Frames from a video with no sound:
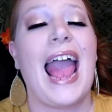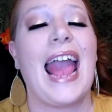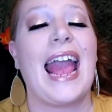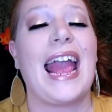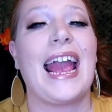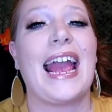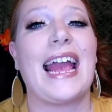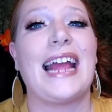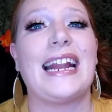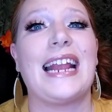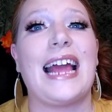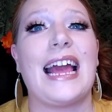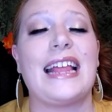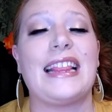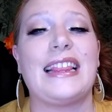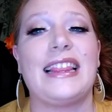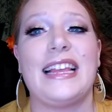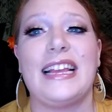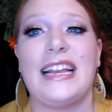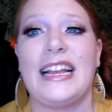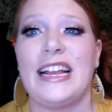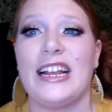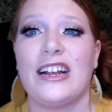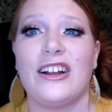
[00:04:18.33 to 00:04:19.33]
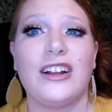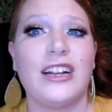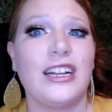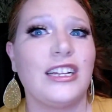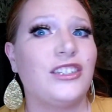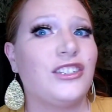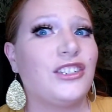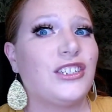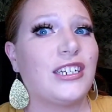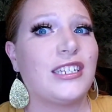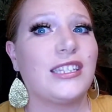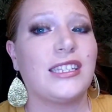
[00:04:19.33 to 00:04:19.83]
And here
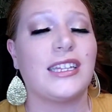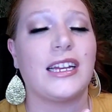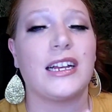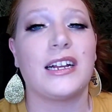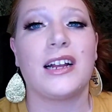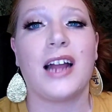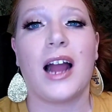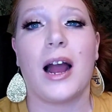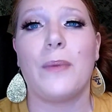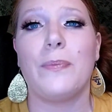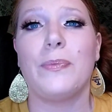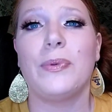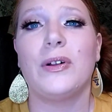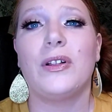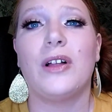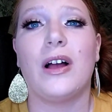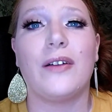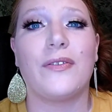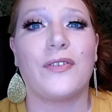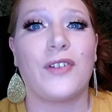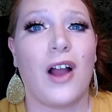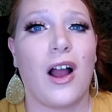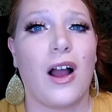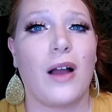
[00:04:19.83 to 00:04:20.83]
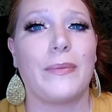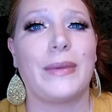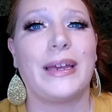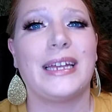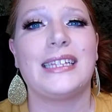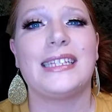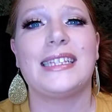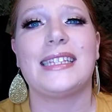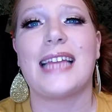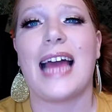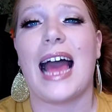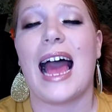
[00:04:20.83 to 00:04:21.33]
is just a couple of
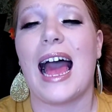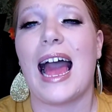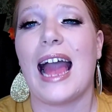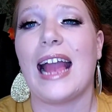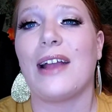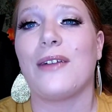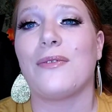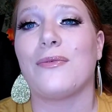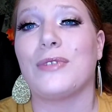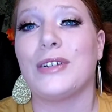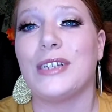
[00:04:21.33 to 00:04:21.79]
comments that I